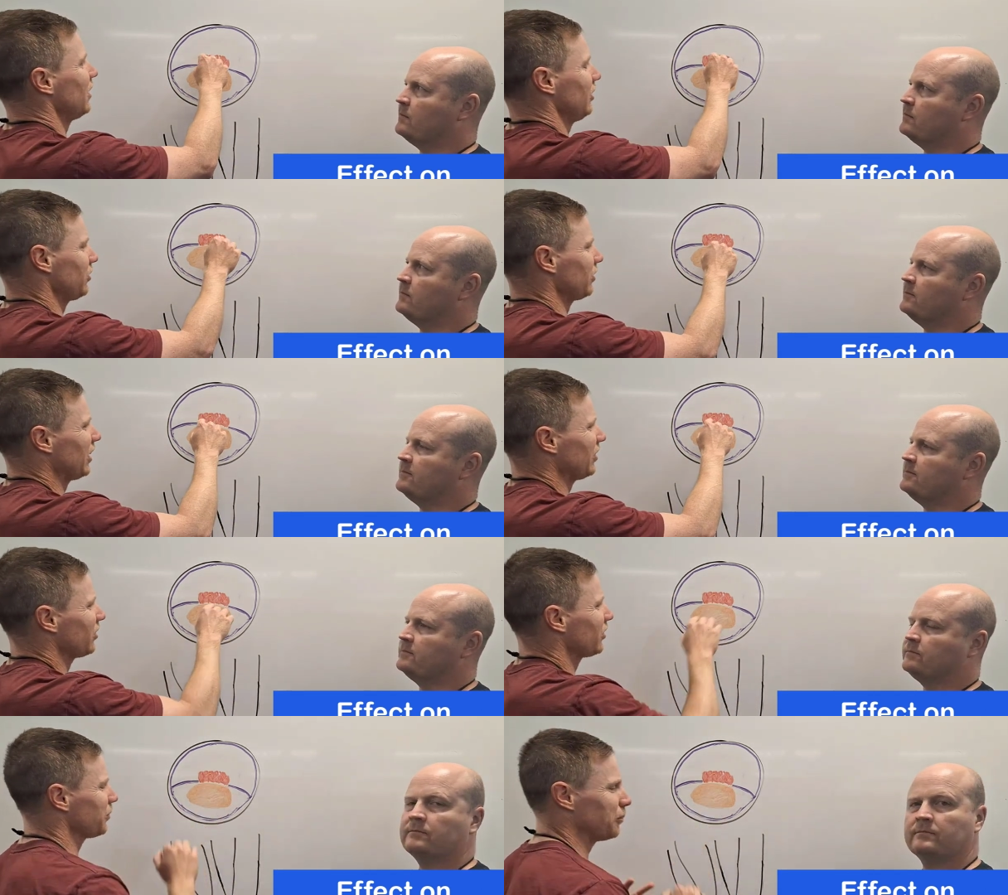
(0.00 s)
Speaker 1: it's, a
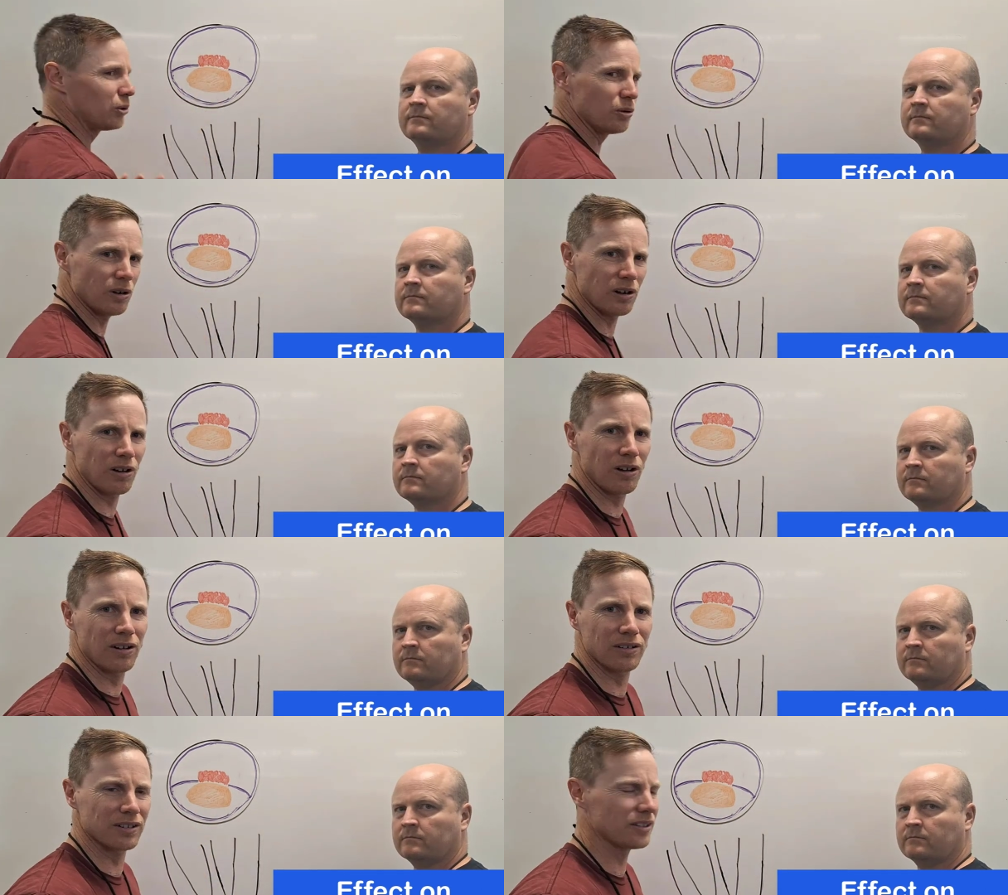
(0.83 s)
small
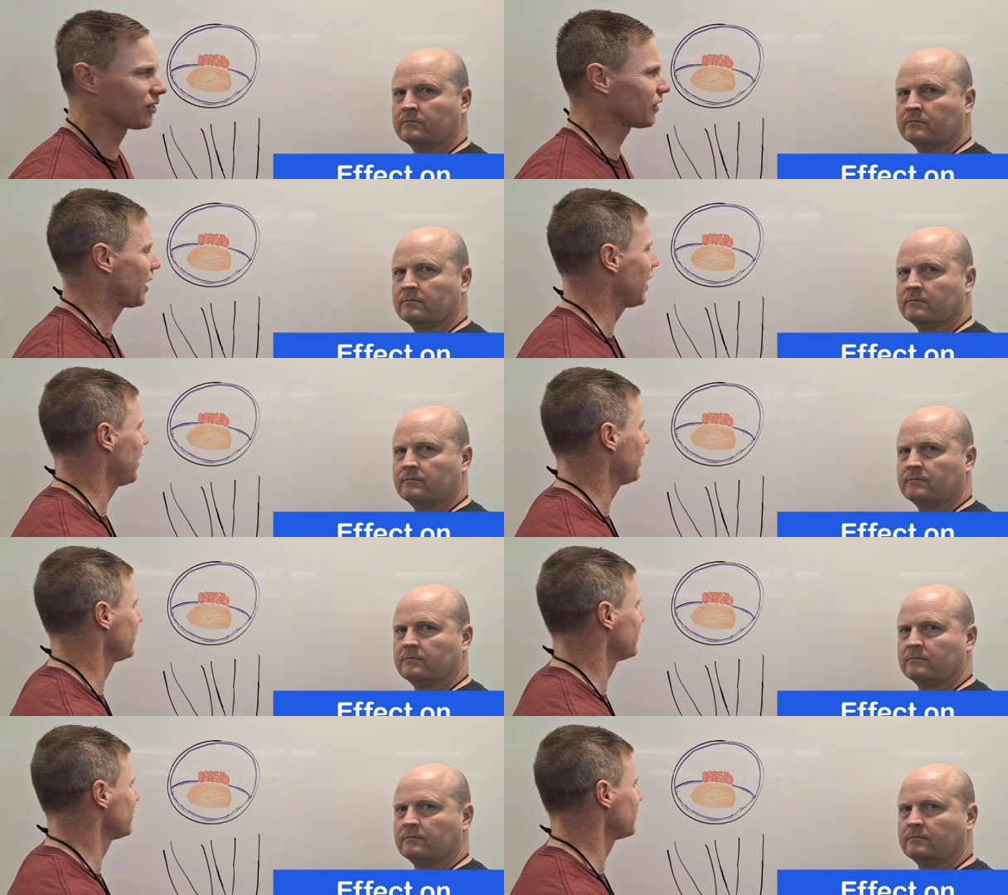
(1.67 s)
clot,
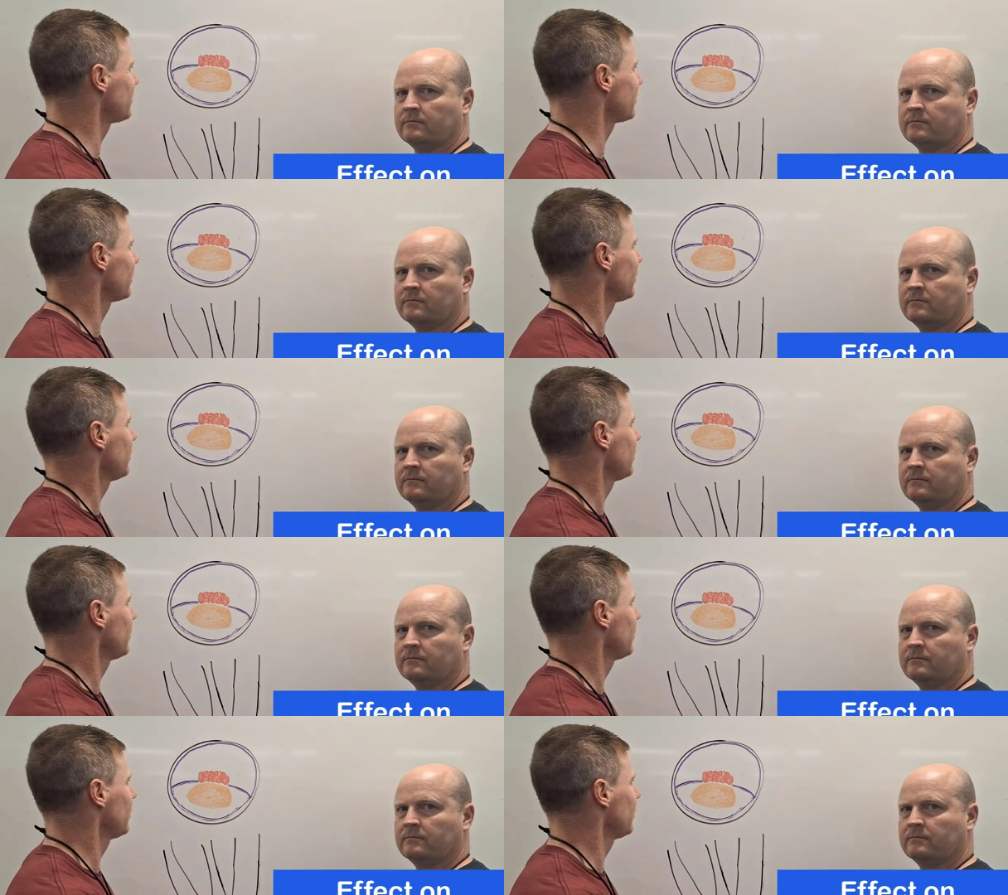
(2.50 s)
and